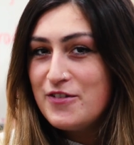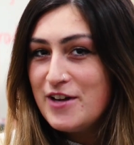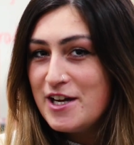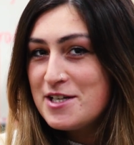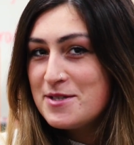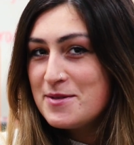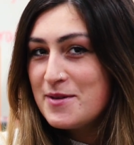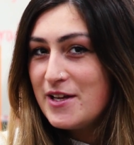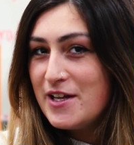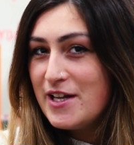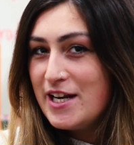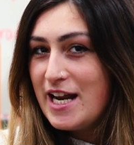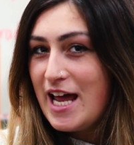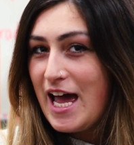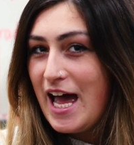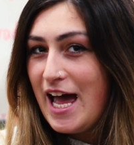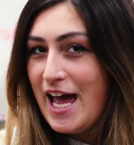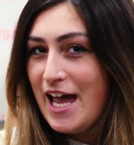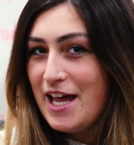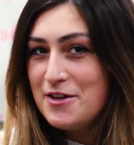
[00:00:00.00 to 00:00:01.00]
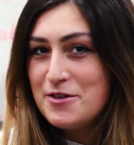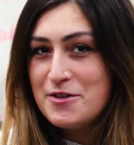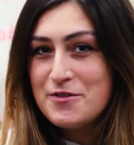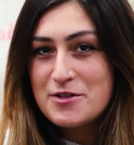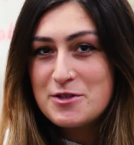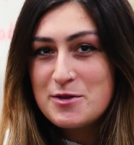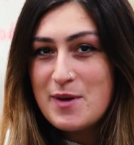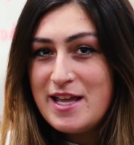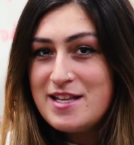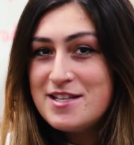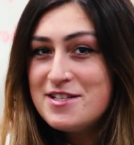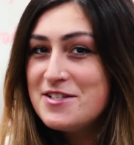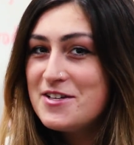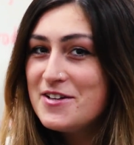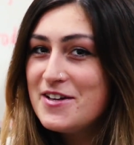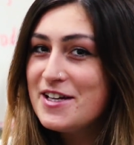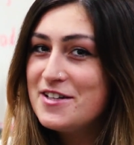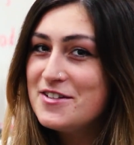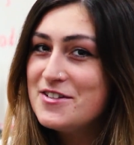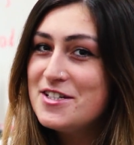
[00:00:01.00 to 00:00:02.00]
first one had over
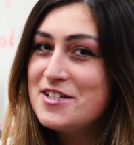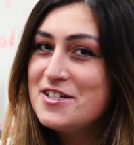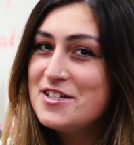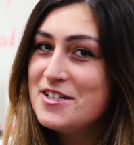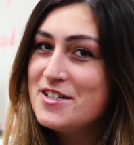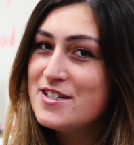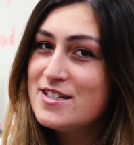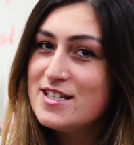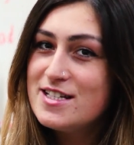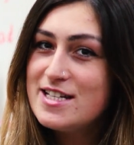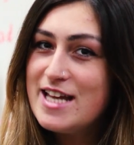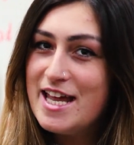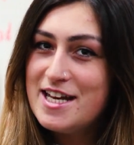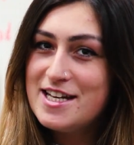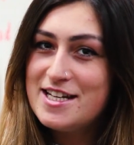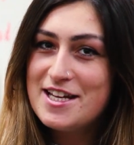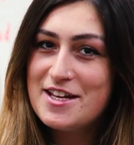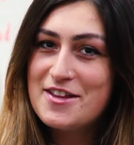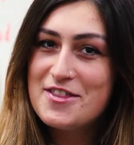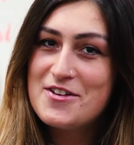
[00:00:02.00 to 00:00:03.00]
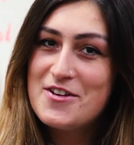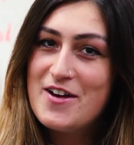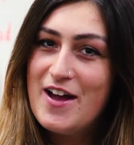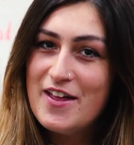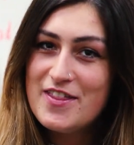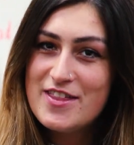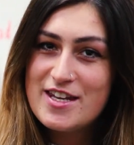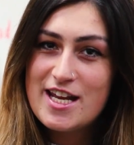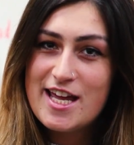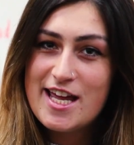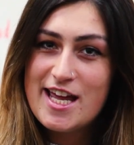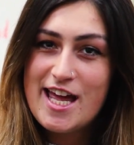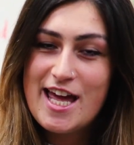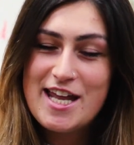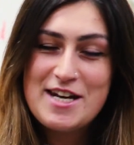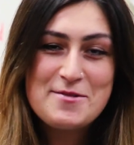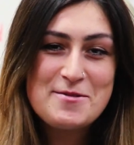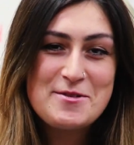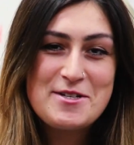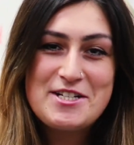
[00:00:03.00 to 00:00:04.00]
2,200 students attending throughout the night,
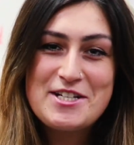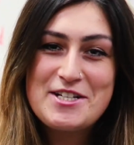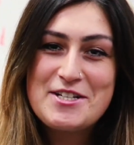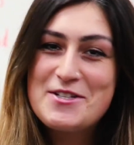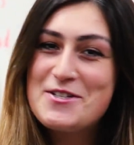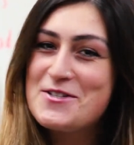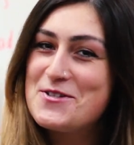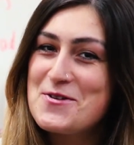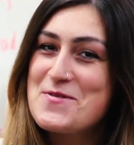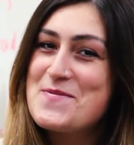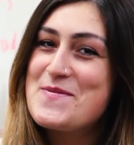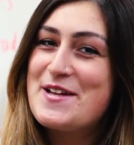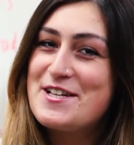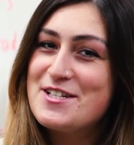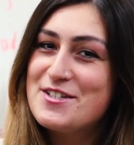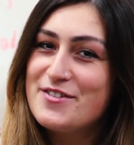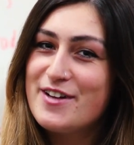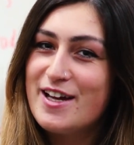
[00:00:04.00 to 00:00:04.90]
and it was just so much